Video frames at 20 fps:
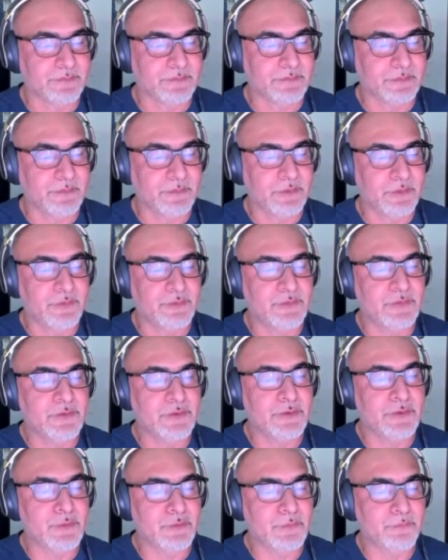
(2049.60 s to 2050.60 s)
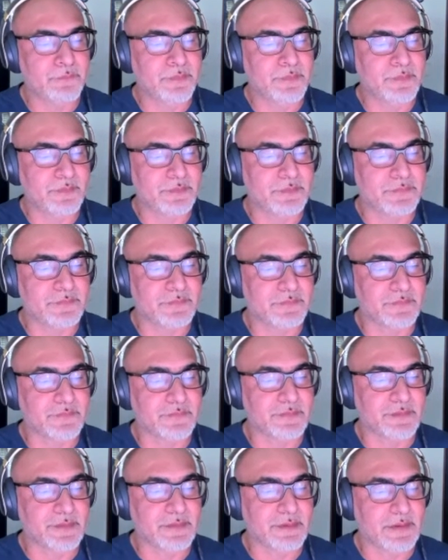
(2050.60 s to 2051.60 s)
go to the notebooks,
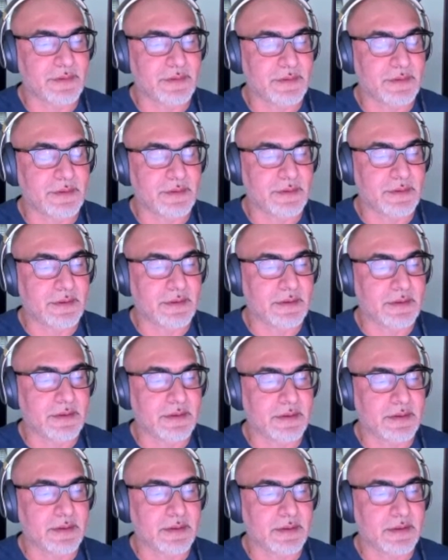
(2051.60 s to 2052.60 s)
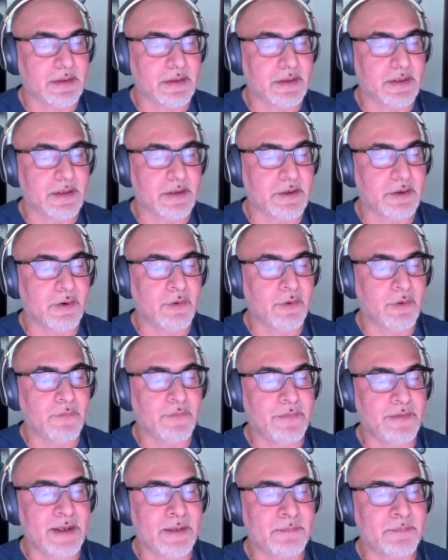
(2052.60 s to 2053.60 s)
click on
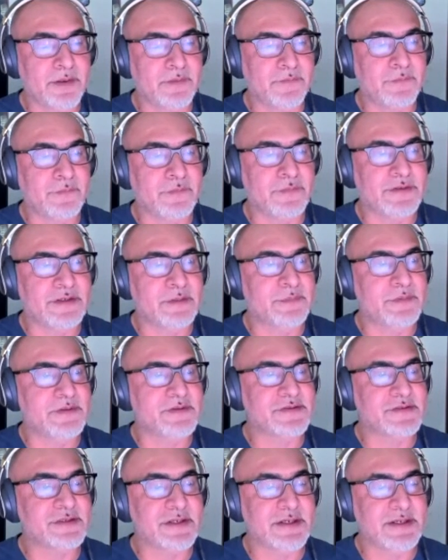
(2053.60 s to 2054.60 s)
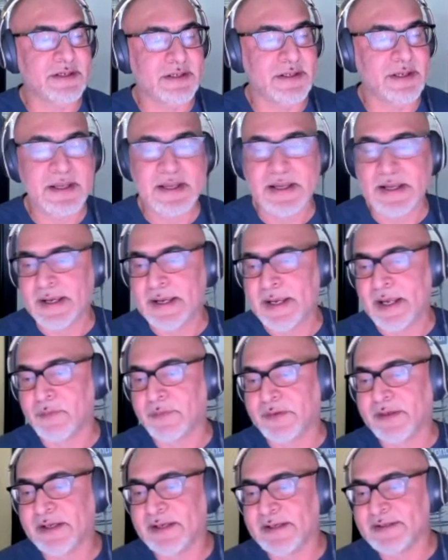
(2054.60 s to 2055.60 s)
the MLflow DBC. Now you
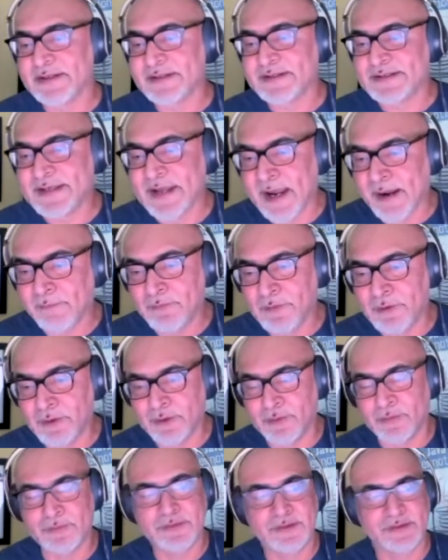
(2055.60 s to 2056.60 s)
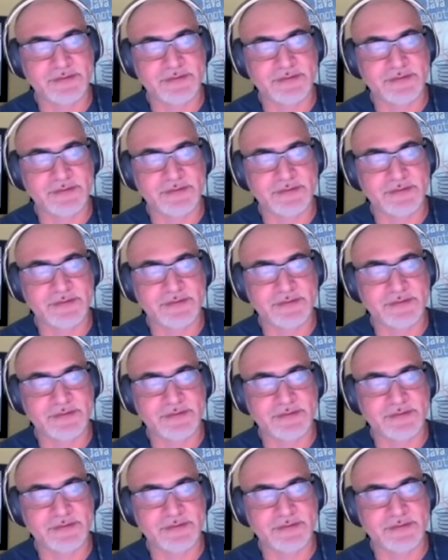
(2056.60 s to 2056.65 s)
can either download this